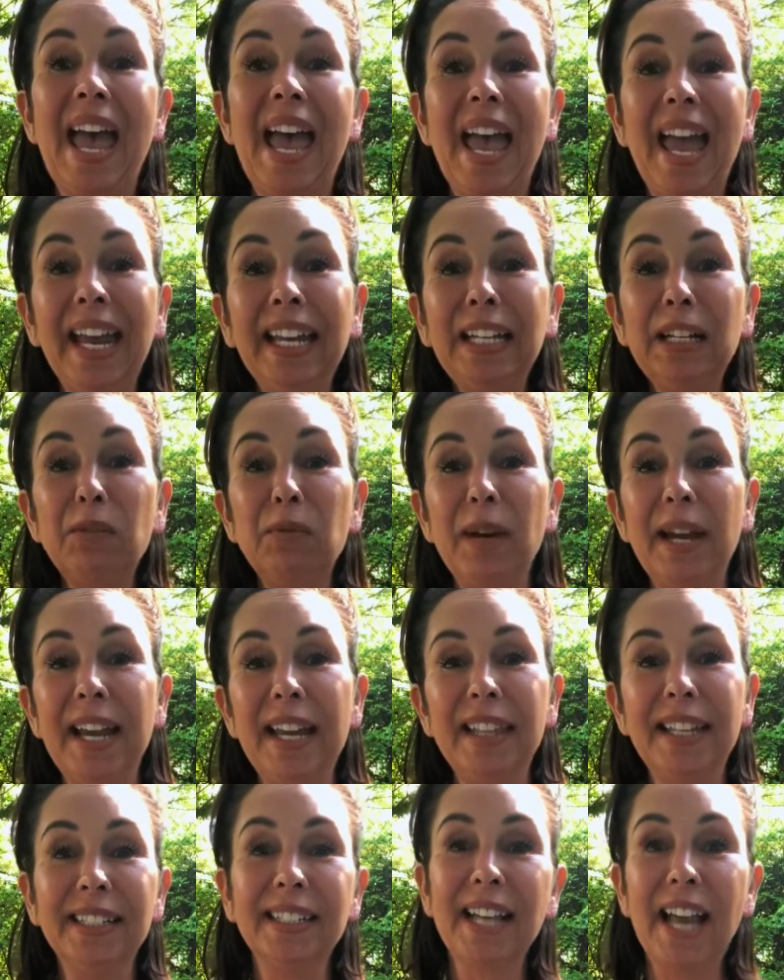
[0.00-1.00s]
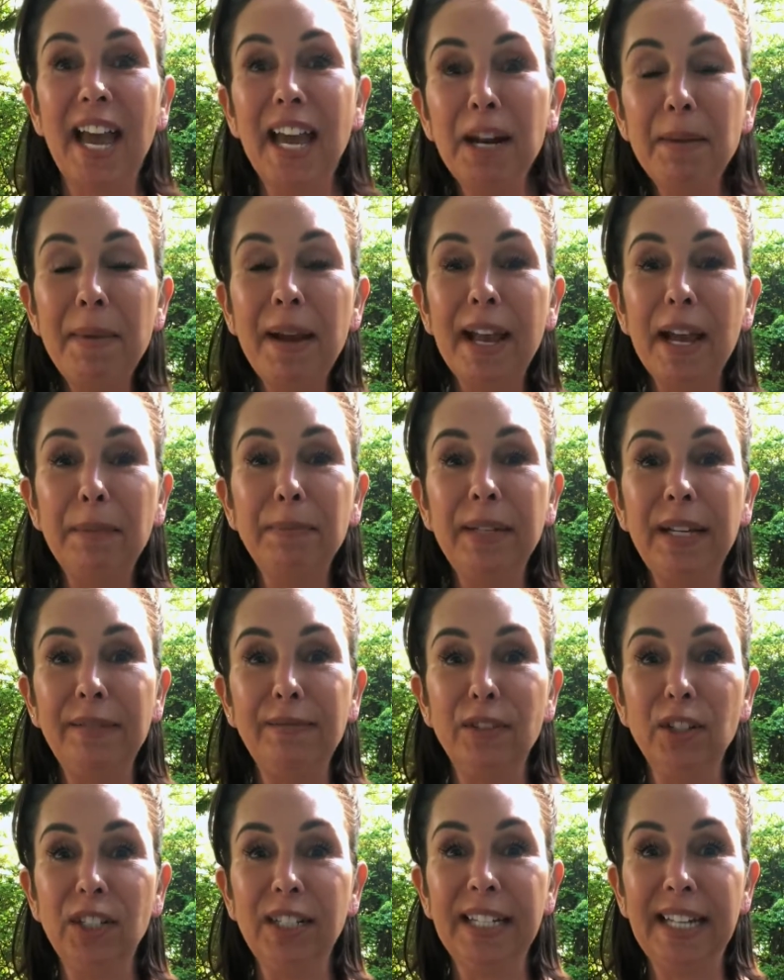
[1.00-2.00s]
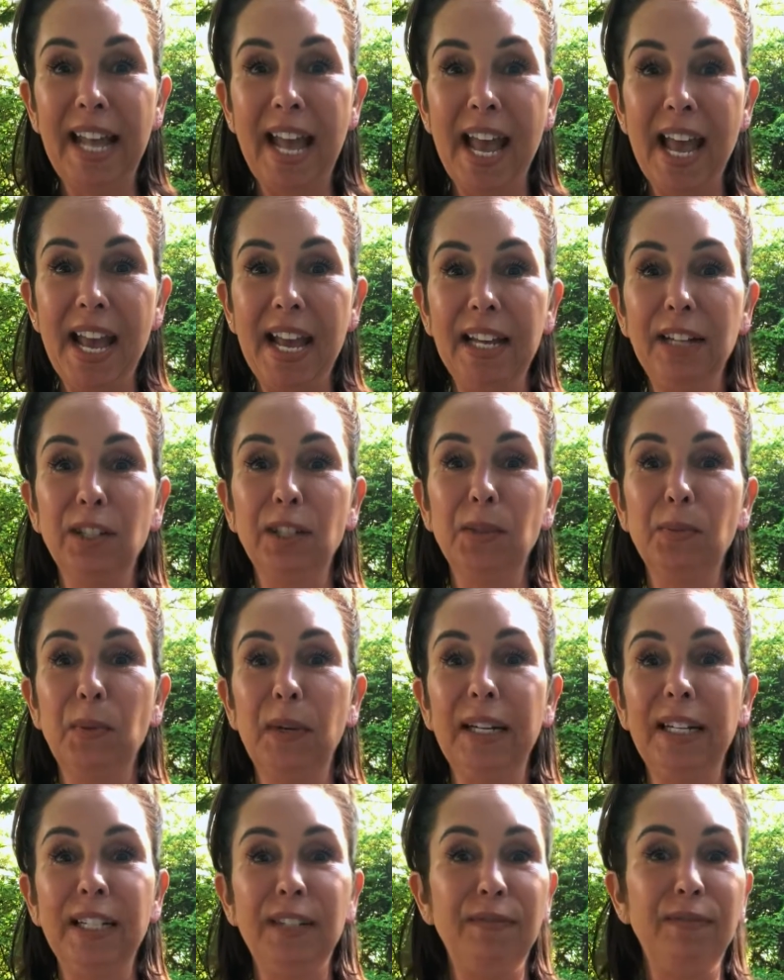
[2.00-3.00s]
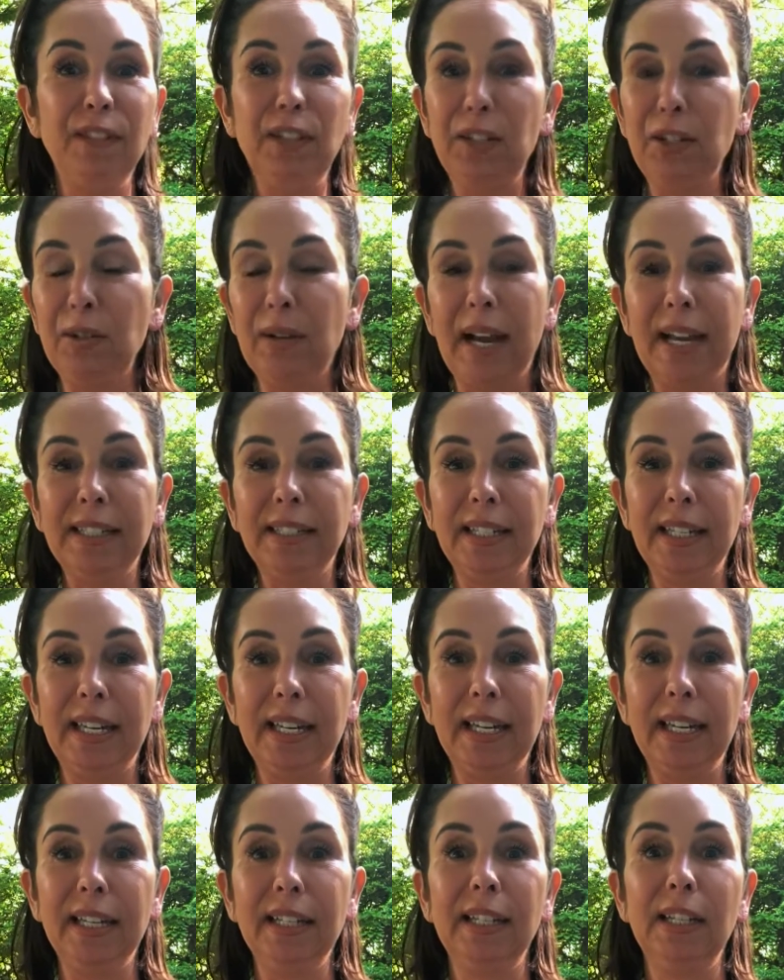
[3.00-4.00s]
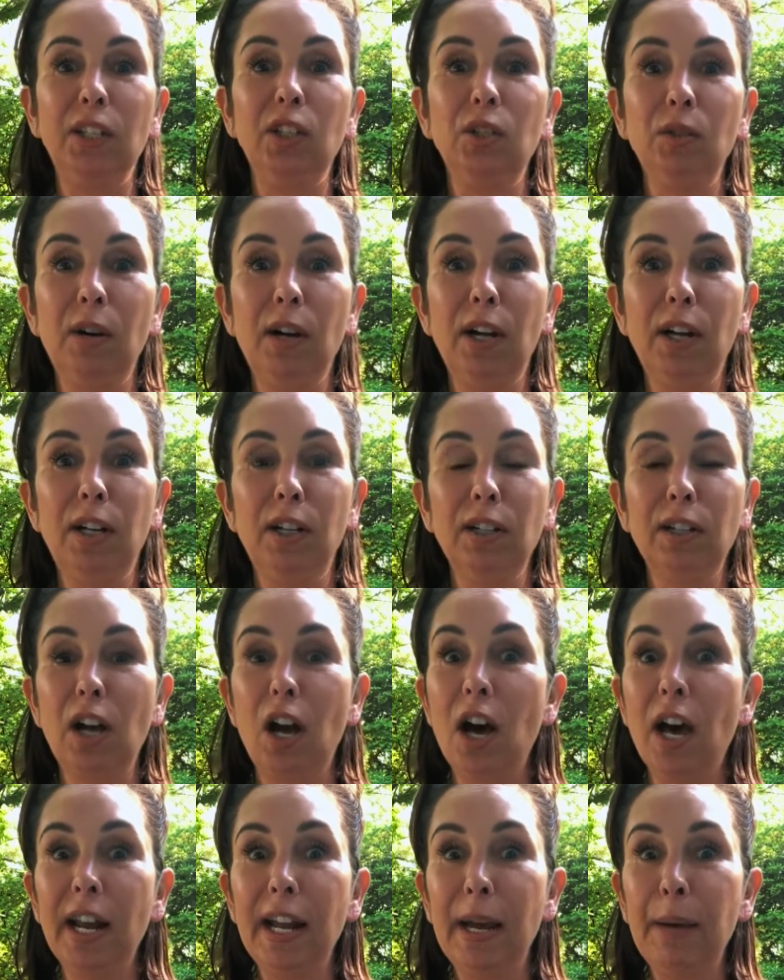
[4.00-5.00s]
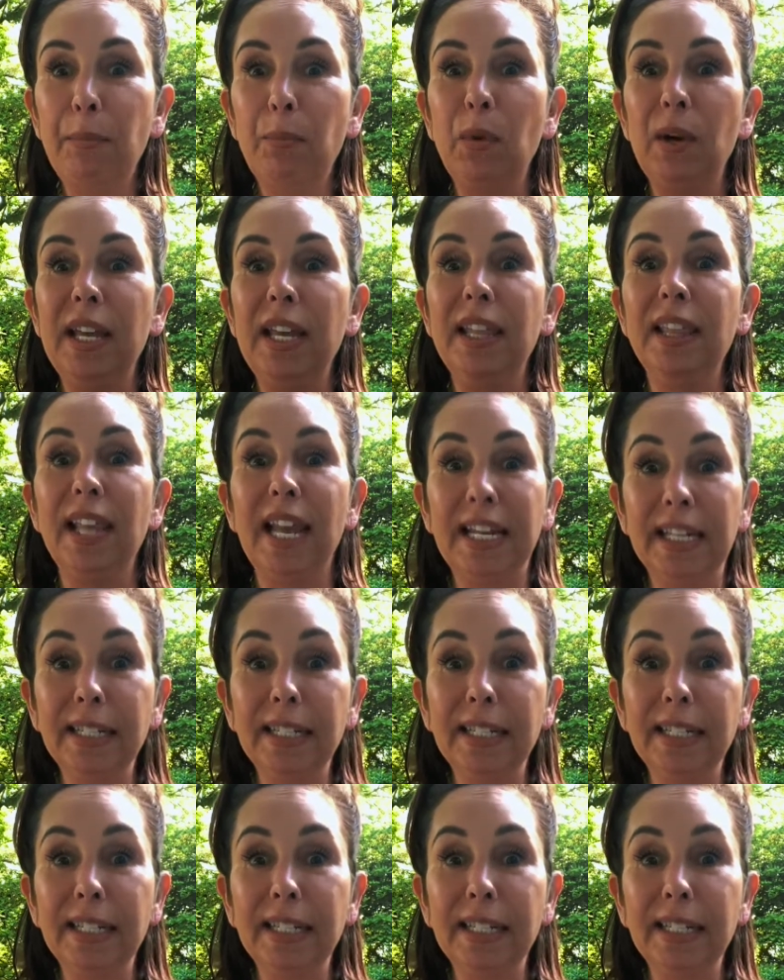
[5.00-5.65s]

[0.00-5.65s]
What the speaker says: Anyway, that's kind of my update for today. Just wanted to fill you guys in, get you all caught up with like